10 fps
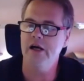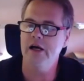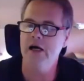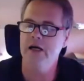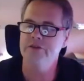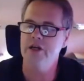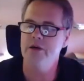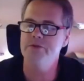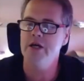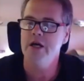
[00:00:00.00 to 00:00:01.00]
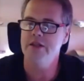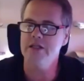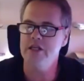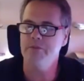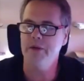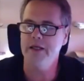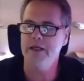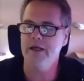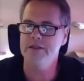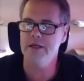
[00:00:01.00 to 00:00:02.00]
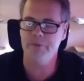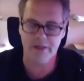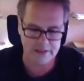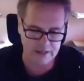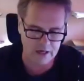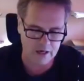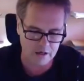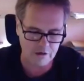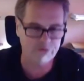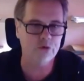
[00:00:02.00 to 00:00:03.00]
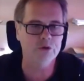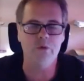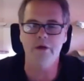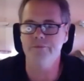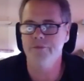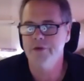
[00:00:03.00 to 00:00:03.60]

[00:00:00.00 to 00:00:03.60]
uh, terms, they typically, typically are of order one.